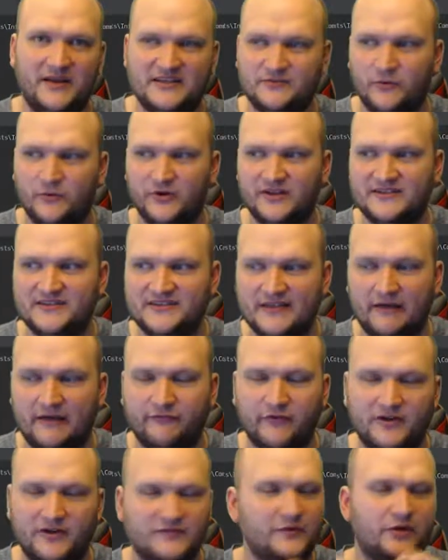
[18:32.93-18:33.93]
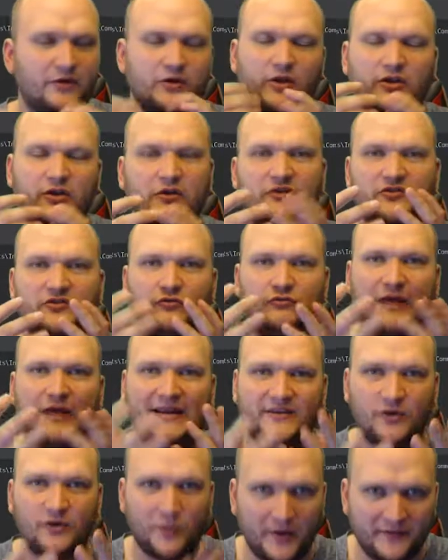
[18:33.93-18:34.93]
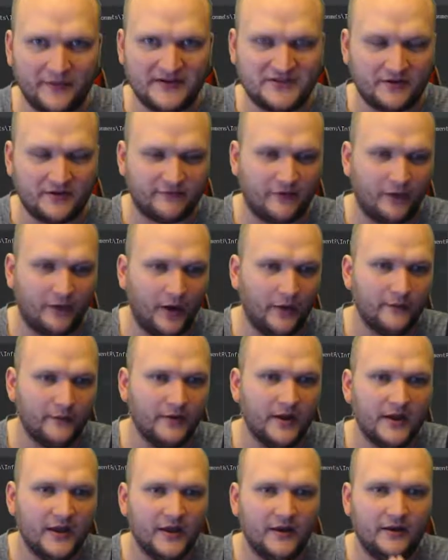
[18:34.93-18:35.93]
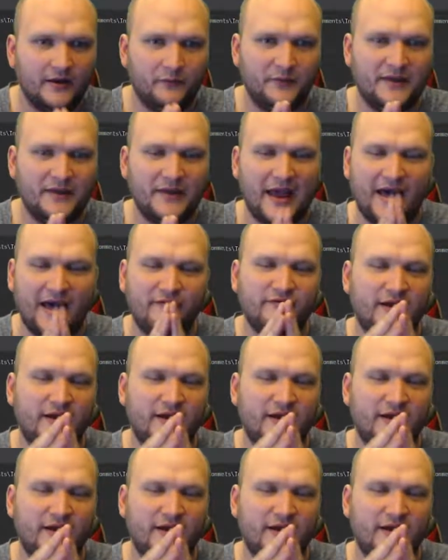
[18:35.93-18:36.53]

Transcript: work itself for us. We're not going to write queries of our own. We have a